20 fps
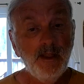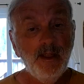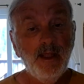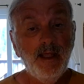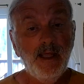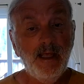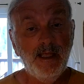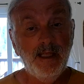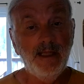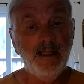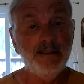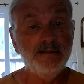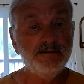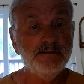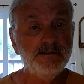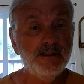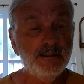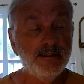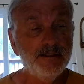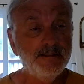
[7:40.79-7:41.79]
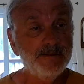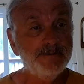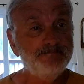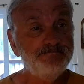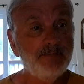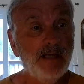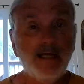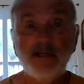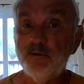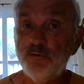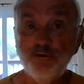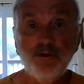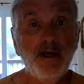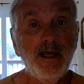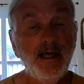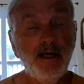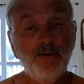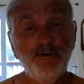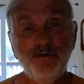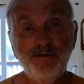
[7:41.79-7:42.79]
and I don't know
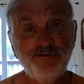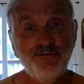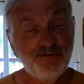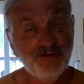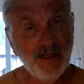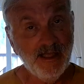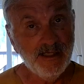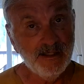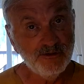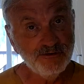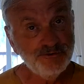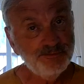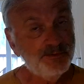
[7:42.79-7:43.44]
how this sounds,